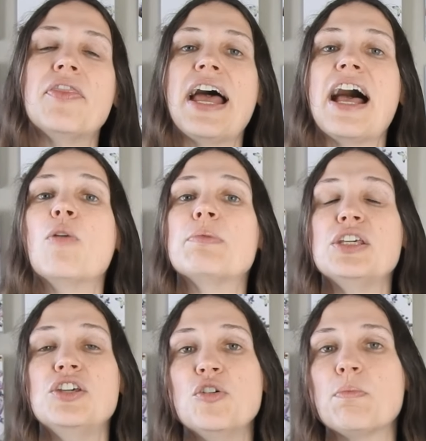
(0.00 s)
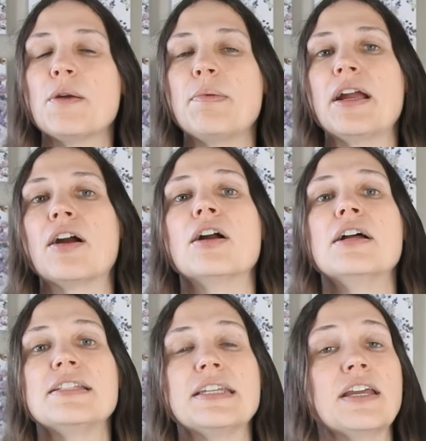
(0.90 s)
that help you prepare
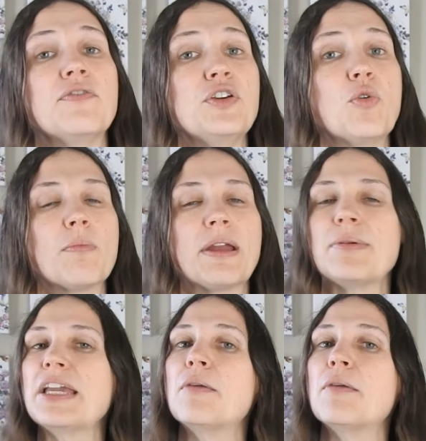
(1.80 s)
to give your baby